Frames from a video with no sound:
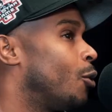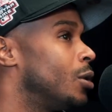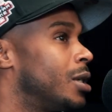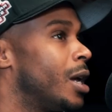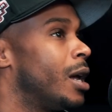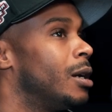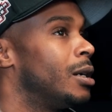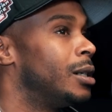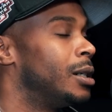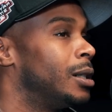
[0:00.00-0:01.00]
I will
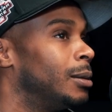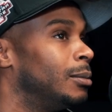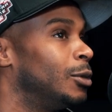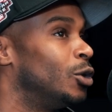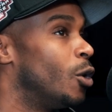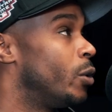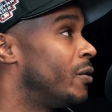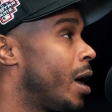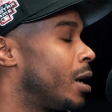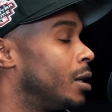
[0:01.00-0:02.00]
say, um, you know,
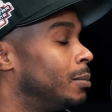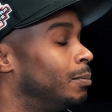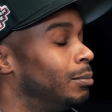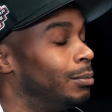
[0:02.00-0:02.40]
we've had a